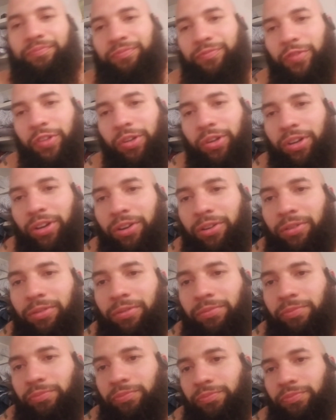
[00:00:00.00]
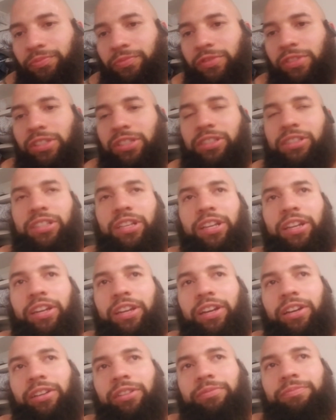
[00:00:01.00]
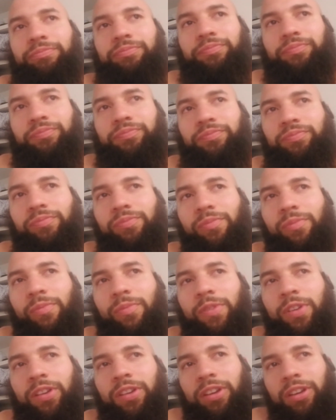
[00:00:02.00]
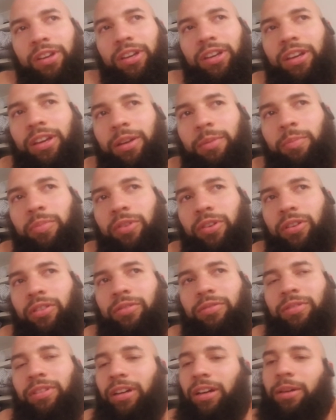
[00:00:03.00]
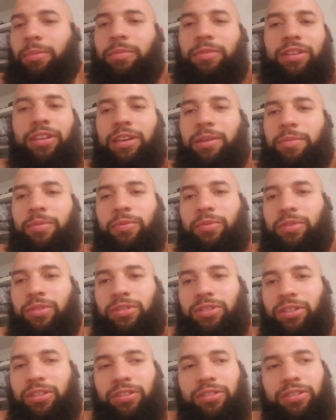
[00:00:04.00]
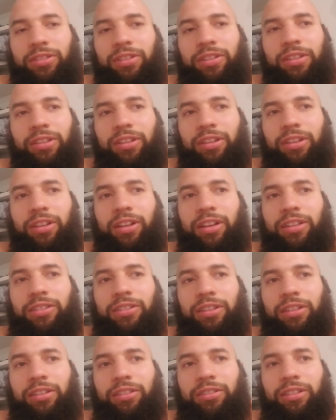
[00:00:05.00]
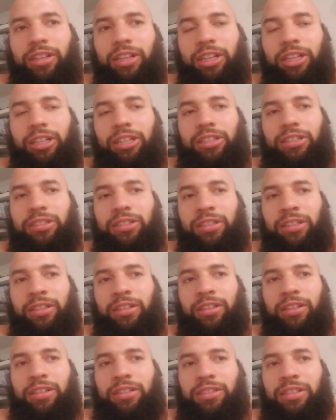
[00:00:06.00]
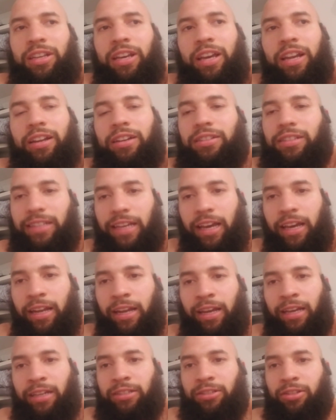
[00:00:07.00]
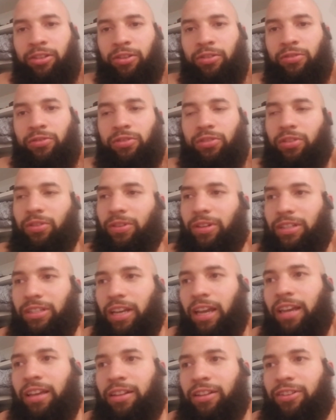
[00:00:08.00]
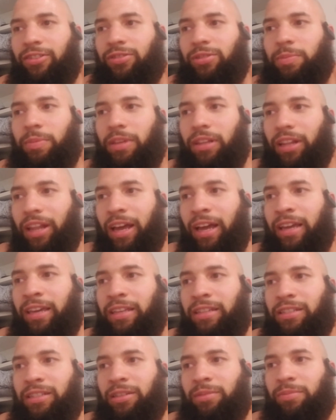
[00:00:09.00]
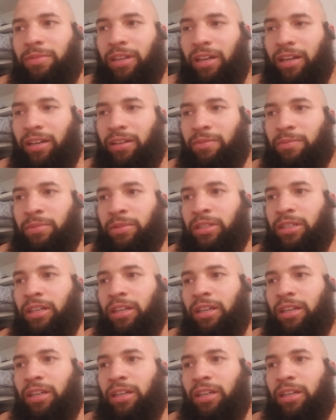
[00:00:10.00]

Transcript: You know, she's sitting there. And bro, I'm going to keep it real with y'all. She didn't look like she, because she had on tight ass clothes. You know, the tight clothes be lying sometimes.